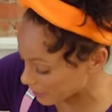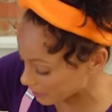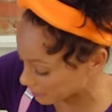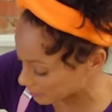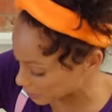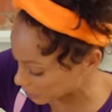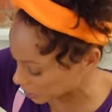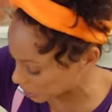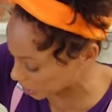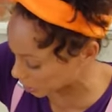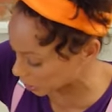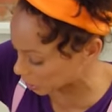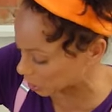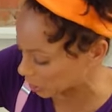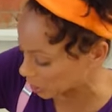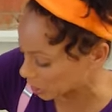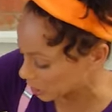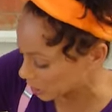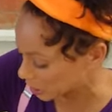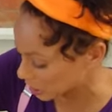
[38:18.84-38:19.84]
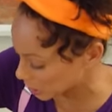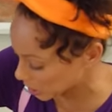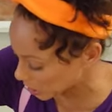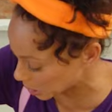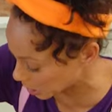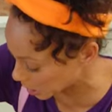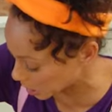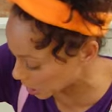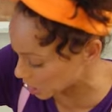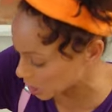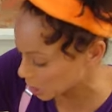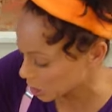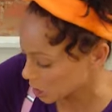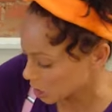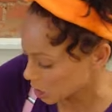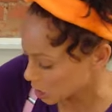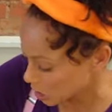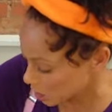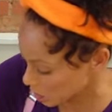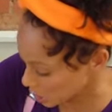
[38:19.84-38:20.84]
Oh, you can plow a
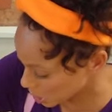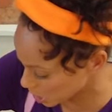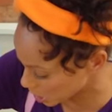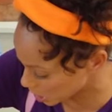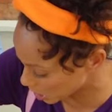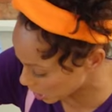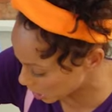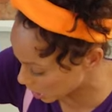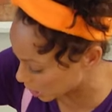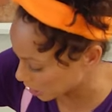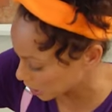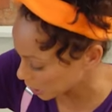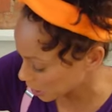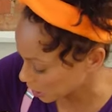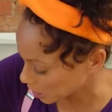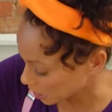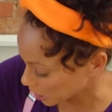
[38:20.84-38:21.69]
road for me.